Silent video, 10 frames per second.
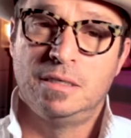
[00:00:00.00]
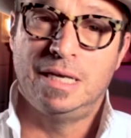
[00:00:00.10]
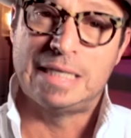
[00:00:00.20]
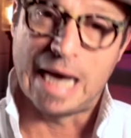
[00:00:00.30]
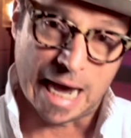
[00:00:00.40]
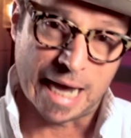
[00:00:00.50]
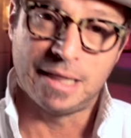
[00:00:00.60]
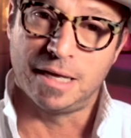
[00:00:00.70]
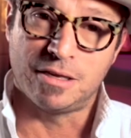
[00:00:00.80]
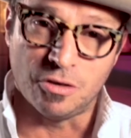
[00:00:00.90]
And I,
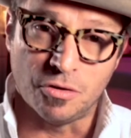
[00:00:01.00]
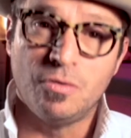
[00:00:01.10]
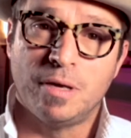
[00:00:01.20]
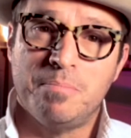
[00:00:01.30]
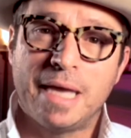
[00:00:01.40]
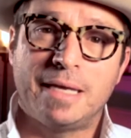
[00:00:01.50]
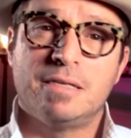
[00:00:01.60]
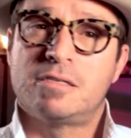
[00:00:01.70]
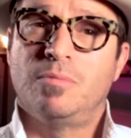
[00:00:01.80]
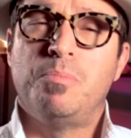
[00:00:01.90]
like you, am
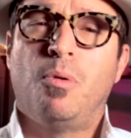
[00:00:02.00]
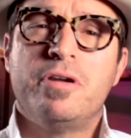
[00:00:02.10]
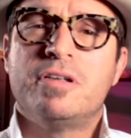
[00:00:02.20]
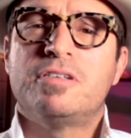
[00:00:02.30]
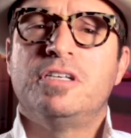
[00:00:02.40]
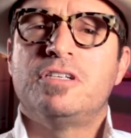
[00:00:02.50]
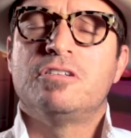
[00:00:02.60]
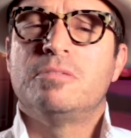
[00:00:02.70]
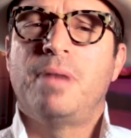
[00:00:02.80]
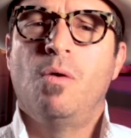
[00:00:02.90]
making some important
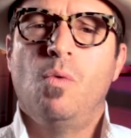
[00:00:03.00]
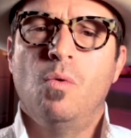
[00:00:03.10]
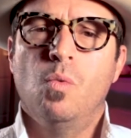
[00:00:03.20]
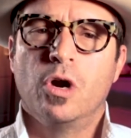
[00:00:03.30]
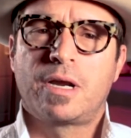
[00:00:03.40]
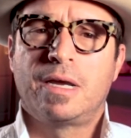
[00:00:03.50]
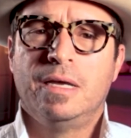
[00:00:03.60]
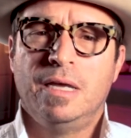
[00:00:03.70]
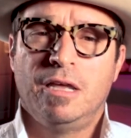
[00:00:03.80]
decisions about what work